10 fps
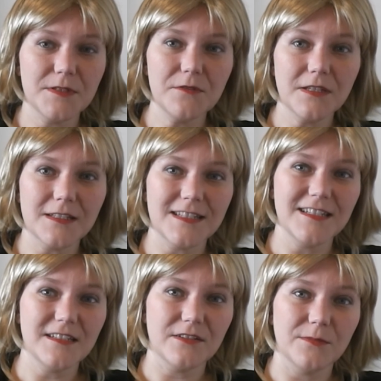do think it's
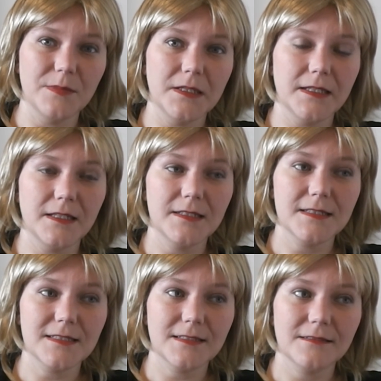easier, but
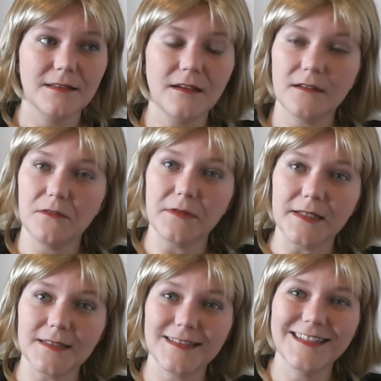it's not
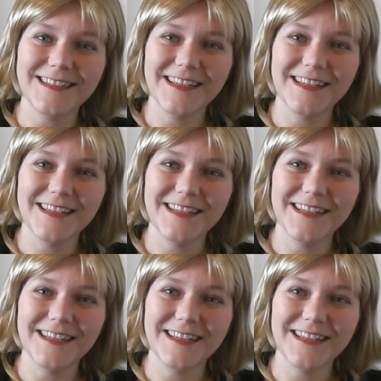always.